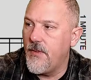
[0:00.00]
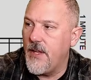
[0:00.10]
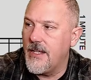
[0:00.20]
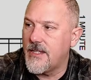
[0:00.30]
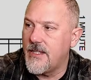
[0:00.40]
the
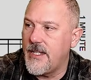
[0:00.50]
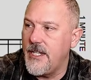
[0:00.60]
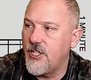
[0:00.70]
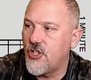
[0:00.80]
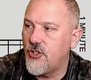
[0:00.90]

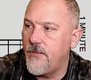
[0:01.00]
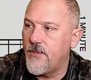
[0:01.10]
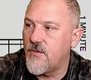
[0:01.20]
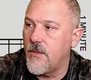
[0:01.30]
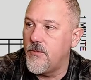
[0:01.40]
instantaneous trip is
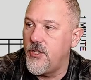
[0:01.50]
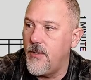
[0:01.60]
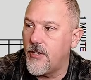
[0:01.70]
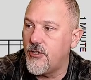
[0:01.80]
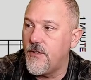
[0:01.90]
from two
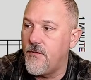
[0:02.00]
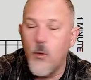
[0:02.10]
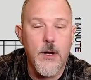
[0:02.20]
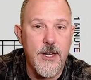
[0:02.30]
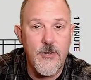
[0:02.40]
hundred to four
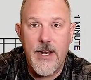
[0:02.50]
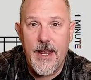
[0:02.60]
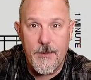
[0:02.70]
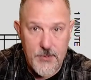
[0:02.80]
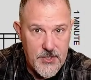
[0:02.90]
hundred
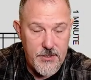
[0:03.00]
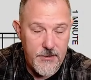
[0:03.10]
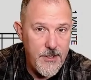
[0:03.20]
amps.